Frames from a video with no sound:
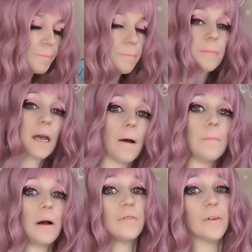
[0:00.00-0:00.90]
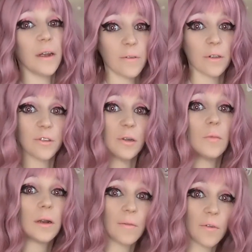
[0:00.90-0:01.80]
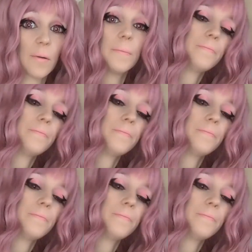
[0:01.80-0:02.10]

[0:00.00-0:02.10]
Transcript: Now, my favorites and whatever.